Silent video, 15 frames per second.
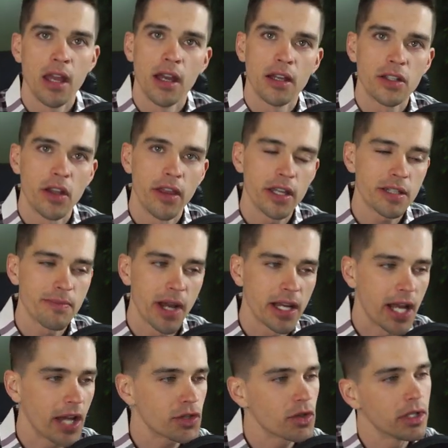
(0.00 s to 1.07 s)
So this might
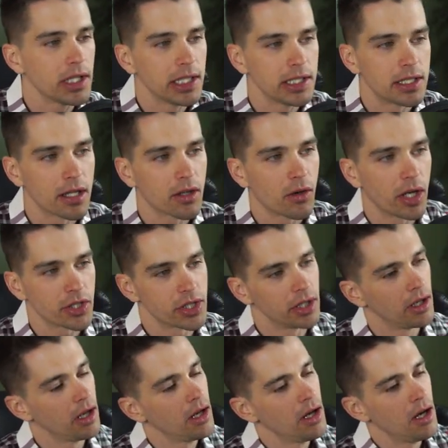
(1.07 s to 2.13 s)
naturally lead to the question,